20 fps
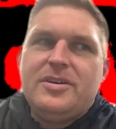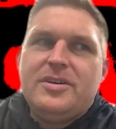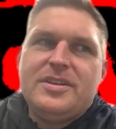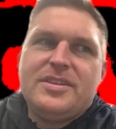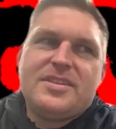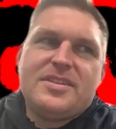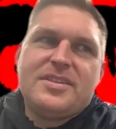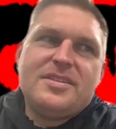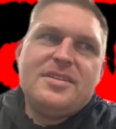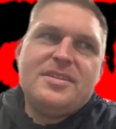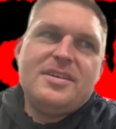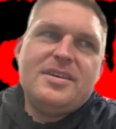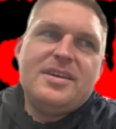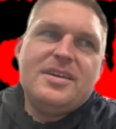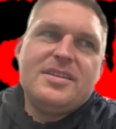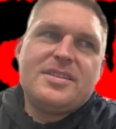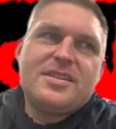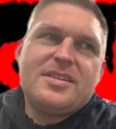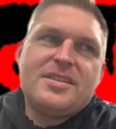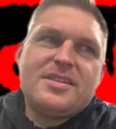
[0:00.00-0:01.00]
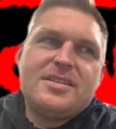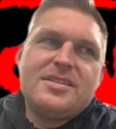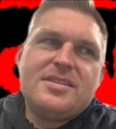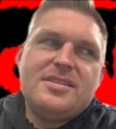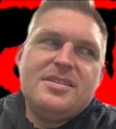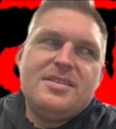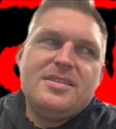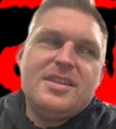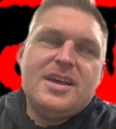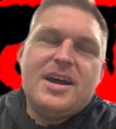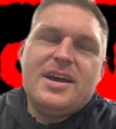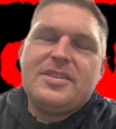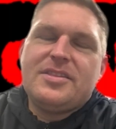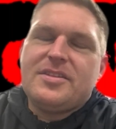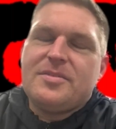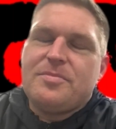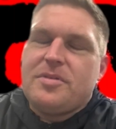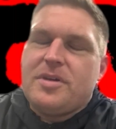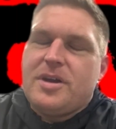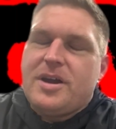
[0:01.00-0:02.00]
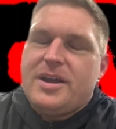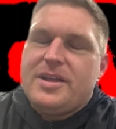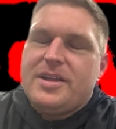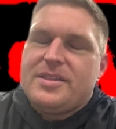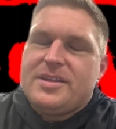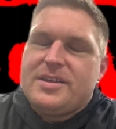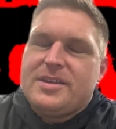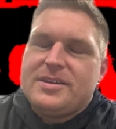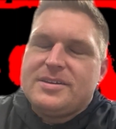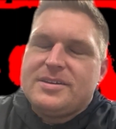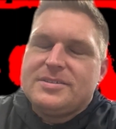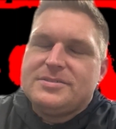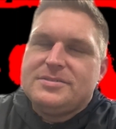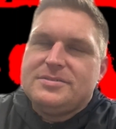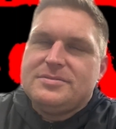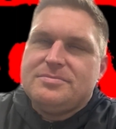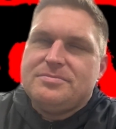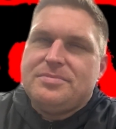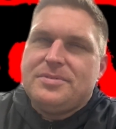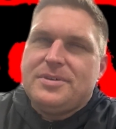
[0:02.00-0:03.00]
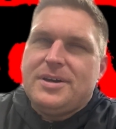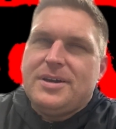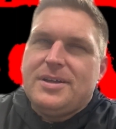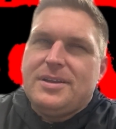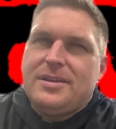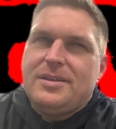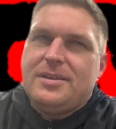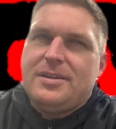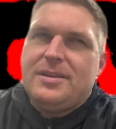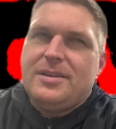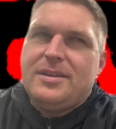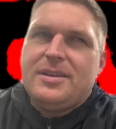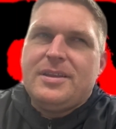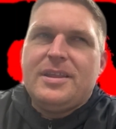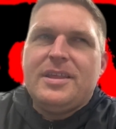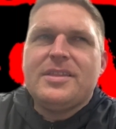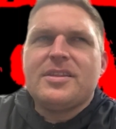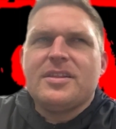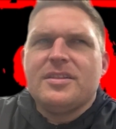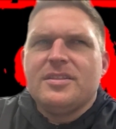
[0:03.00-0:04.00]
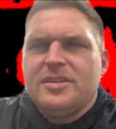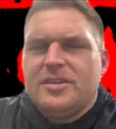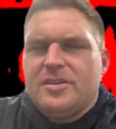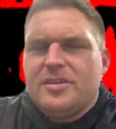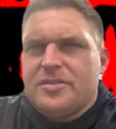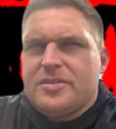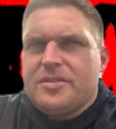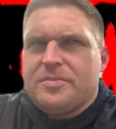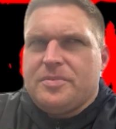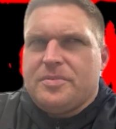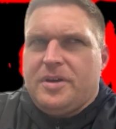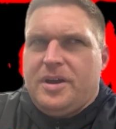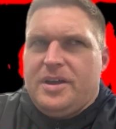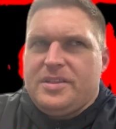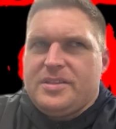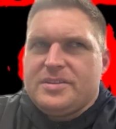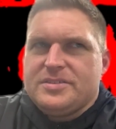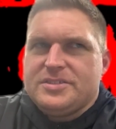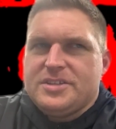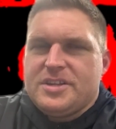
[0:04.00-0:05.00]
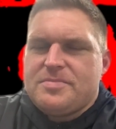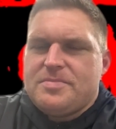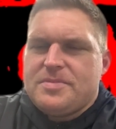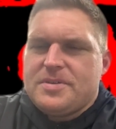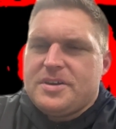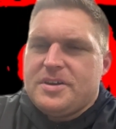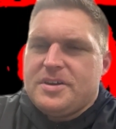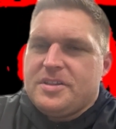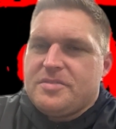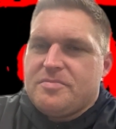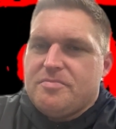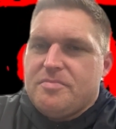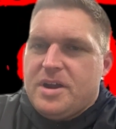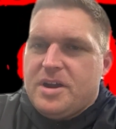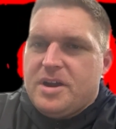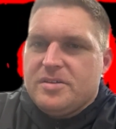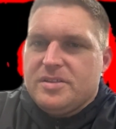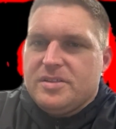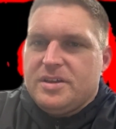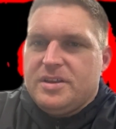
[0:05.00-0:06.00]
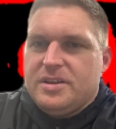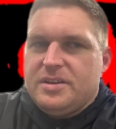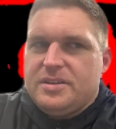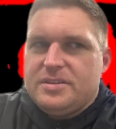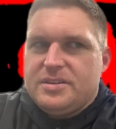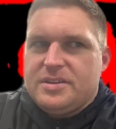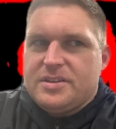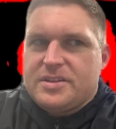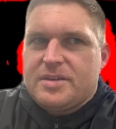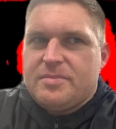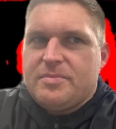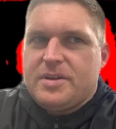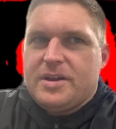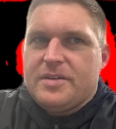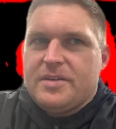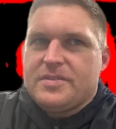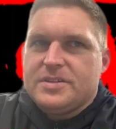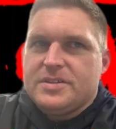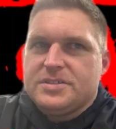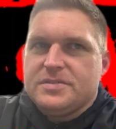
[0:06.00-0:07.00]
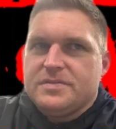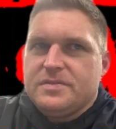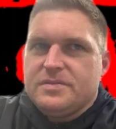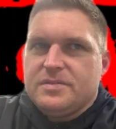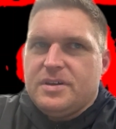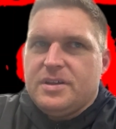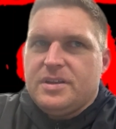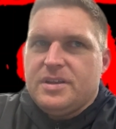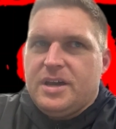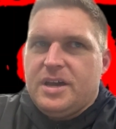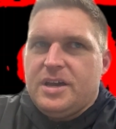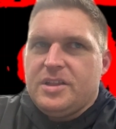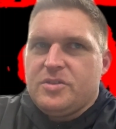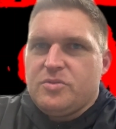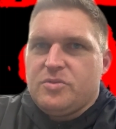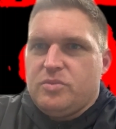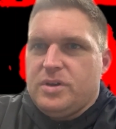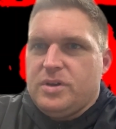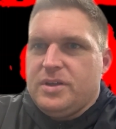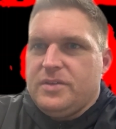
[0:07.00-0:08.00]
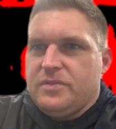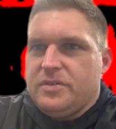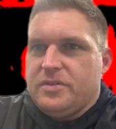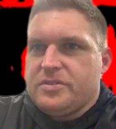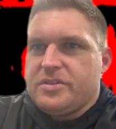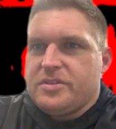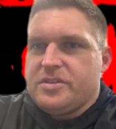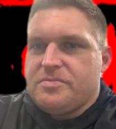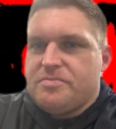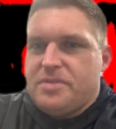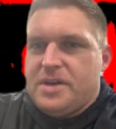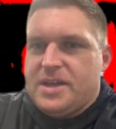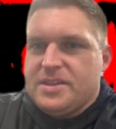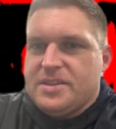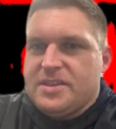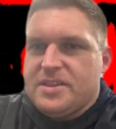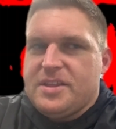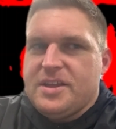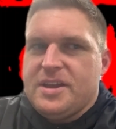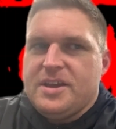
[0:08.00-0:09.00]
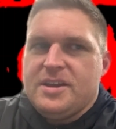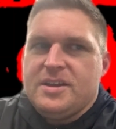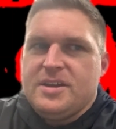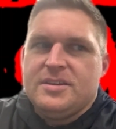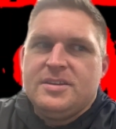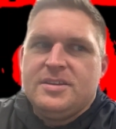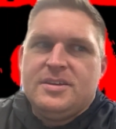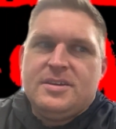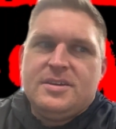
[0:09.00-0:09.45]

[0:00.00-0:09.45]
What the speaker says: it's not surprising, but it is a little surprising just because Maryland is coming off such a nice win versus Penn State.